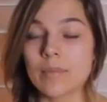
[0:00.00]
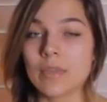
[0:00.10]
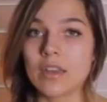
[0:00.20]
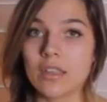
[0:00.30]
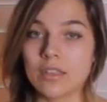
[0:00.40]
I'm
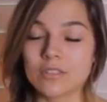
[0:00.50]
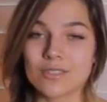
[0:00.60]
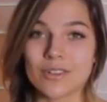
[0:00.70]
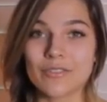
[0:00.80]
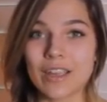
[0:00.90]
getting
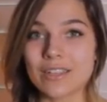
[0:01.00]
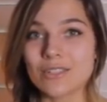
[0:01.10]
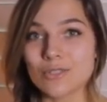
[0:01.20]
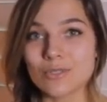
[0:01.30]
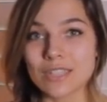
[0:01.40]
certified
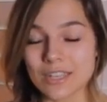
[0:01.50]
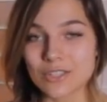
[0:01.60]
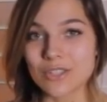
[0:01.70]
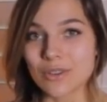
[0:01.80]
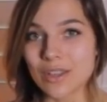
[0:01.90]
to
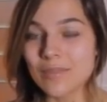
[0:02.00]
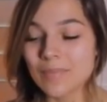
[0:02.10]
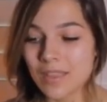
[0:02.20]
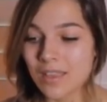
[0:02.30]
teach yoga